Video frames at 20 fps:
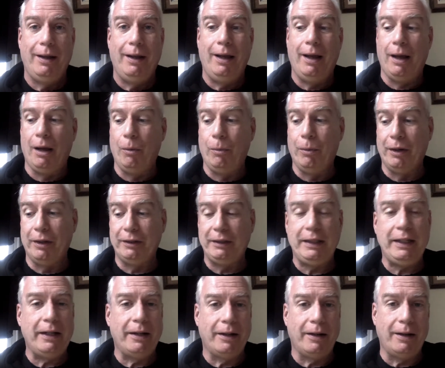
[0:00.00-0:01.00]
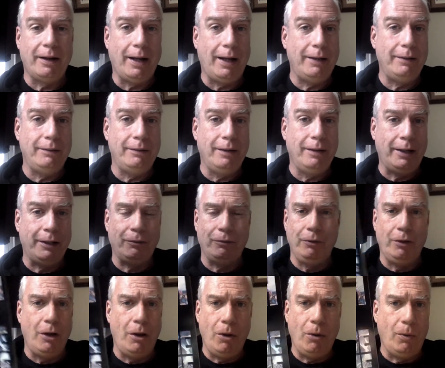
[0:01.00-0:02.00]
Uh, whereas here, I I don't
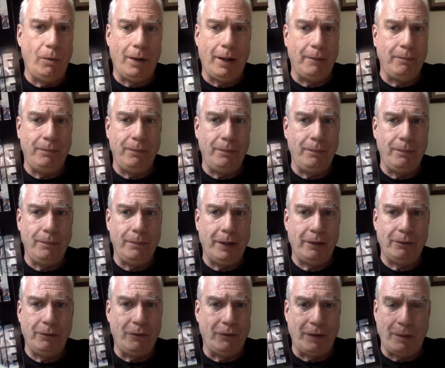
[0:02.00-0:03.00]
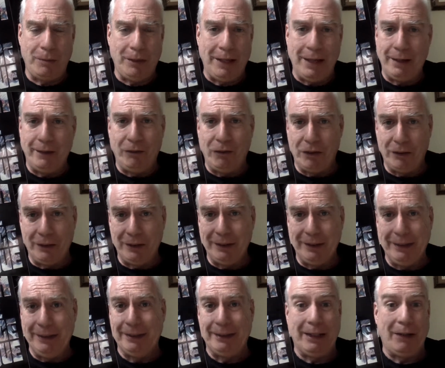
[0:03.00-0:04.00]
know. I'm I don't know if I'll be getting Justice
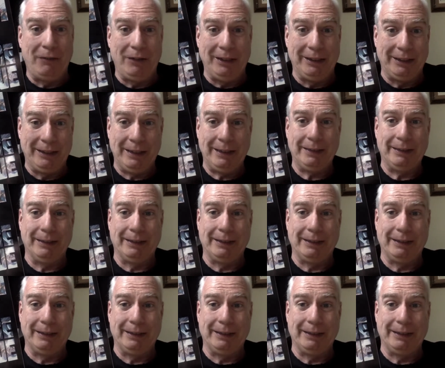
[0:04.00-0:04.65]
League 76.